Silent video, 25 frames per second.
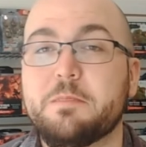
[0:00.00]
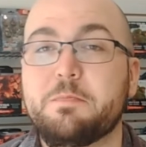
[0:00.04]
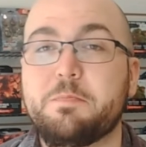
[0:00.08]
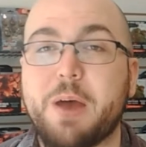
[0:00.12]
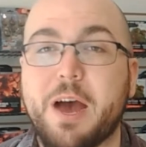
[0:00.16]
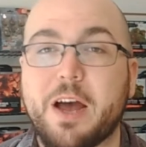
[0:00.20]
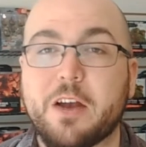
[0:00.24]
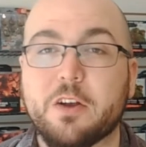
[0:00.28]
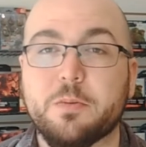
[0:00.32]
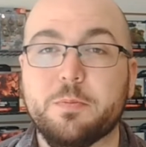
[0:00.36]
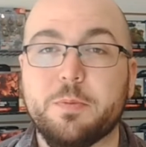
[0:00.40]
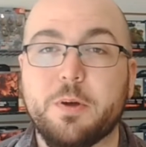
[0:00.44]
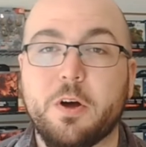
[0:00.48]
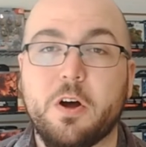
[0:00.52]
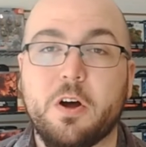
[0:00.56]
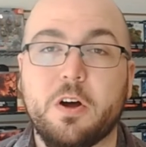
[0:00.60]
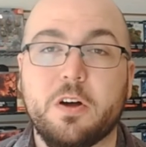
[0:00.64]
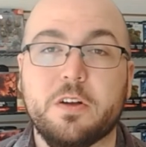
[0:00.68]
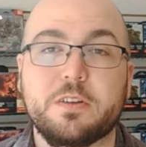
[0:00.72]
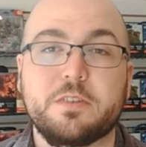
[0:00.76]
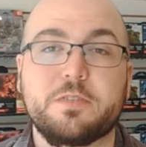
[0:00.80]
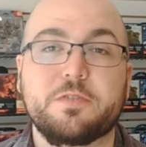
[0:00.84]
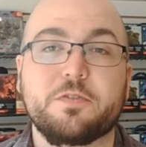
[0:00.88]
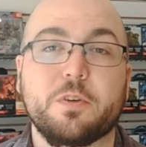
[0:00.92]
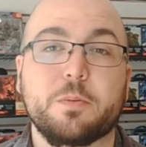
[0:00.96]
Battle
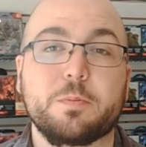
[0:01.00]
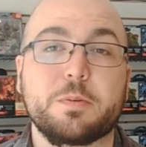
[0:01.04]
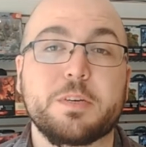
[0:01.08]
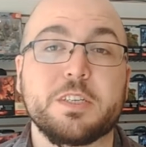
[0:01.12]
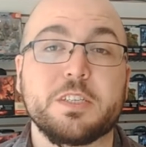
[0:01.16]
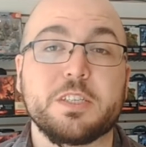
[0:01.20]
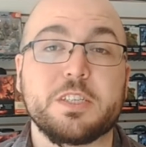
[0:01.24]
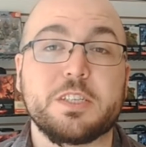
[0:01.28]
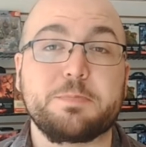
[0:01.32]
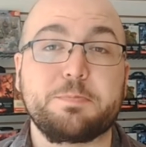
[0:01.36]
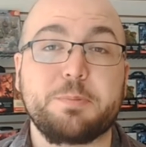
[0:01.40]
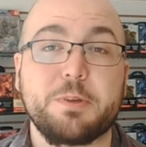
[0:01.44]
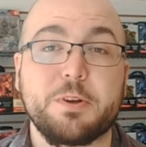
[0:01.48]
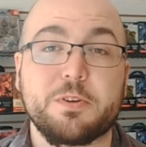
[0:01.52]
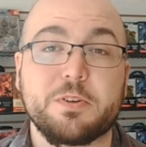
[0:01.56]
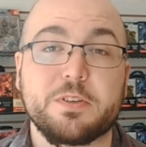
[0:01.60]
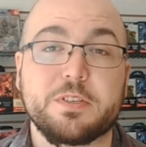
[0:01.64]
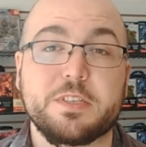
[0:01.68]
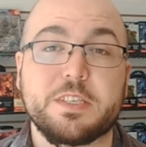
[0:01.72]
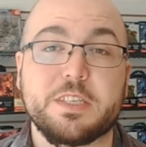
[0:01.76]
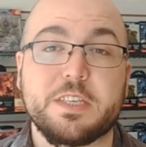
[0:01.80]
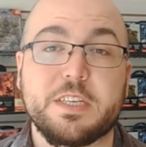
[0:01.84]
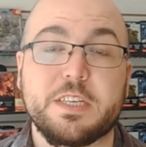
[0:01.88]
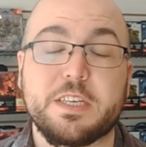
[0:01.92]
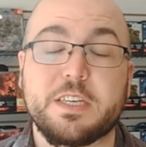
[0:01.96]
Bond, from
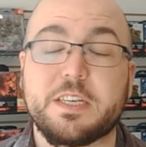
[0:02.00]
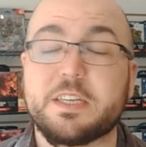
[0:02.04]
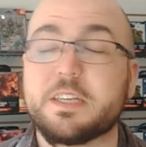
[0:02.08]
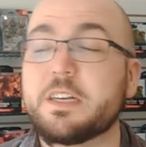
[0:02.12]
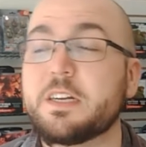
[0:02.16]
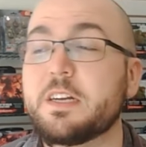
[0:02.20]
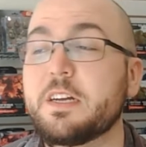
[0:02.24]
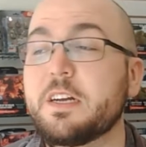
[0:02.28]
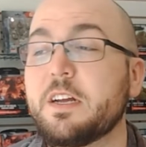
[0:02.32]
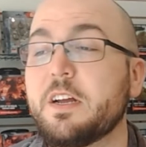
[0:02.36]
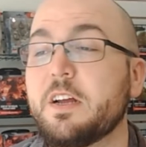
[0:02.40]
Conspiracy,